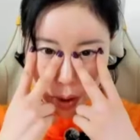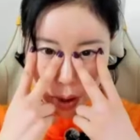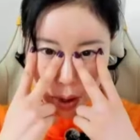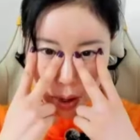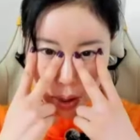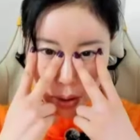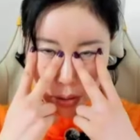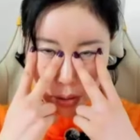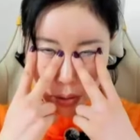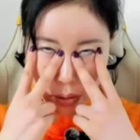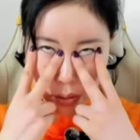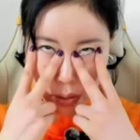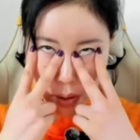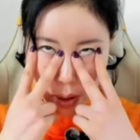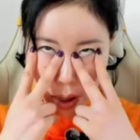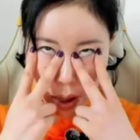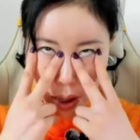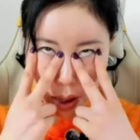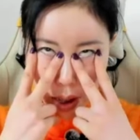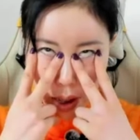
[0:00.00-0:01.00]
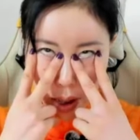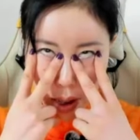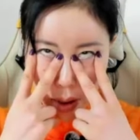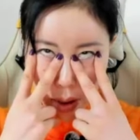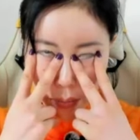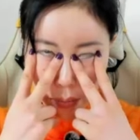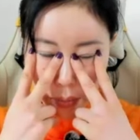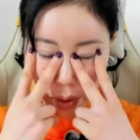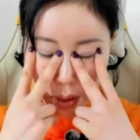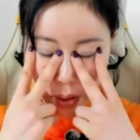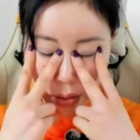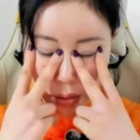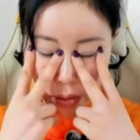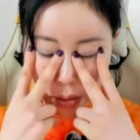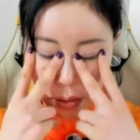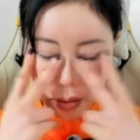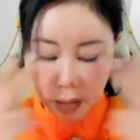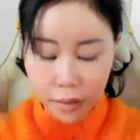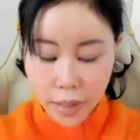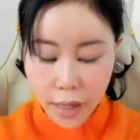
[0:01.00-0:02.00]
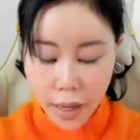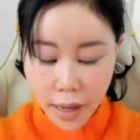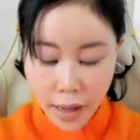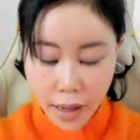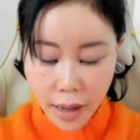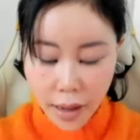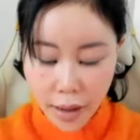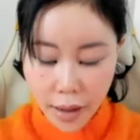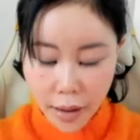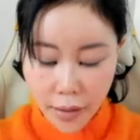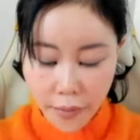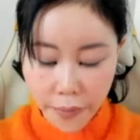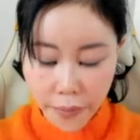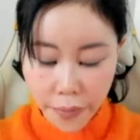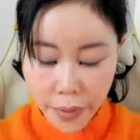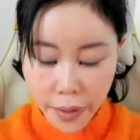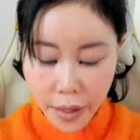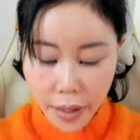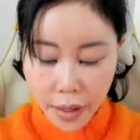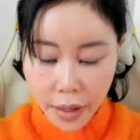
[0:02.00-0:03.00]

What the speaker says: one, look up and look down.